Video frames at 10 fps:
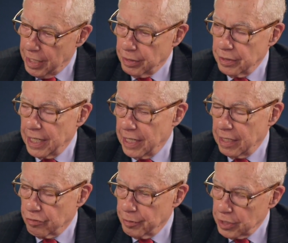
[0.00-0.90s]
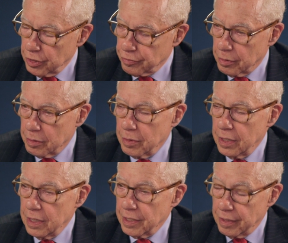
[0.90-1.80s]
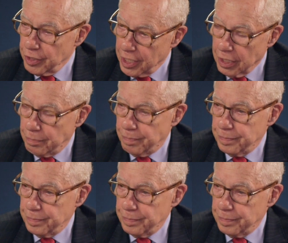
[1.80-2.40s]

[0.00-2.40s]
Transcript: better getting information from them than if you kill them.